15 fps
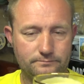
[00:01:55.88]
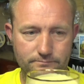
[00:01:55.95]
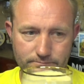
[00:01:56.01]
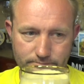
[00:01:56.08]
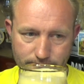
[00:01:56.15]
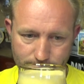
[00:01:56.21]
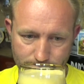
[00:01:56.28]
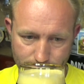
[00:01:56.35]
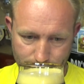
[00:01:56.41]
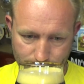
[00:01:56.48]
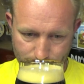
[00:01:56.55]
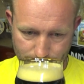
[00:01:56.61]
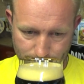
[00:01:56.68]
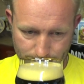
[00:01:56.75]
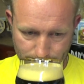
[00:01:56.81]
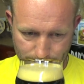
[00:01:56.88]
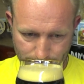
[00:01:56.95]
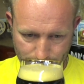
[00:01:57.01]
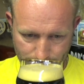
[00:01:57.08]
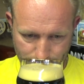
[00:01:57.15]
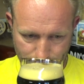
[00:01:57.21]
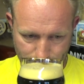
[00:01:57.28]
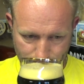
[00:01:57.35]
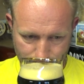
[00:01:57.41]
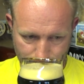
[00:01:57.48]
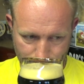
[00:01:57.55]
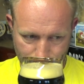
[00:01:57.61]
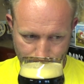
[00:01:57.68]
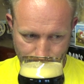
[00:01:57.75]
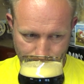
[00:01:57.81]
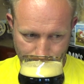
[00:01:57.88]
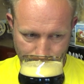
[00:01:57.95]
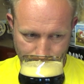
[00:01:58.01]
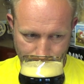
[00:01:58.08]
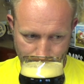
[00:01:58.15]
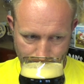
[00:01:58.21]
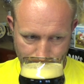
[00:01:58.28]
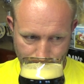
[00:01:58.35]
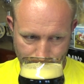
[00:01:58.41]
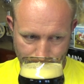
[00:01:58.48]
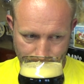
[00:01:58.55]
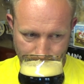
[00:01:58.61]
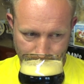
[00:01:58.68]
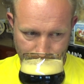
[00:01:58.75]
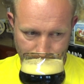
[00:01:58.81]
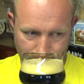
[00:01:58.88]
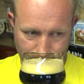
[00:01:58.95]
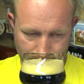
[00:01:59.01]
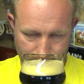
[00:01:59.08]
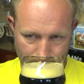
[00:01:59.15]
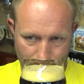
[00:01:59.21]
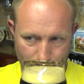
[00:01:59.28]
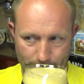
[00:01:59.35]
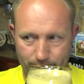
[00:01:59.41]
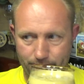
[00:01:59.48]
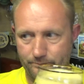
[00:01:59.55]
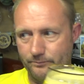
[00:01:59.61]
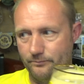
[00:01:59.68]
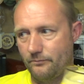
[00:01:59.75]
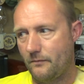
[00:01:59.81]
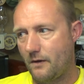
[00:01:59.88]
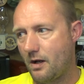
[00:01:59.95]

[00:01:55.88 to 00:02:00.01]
[no speech]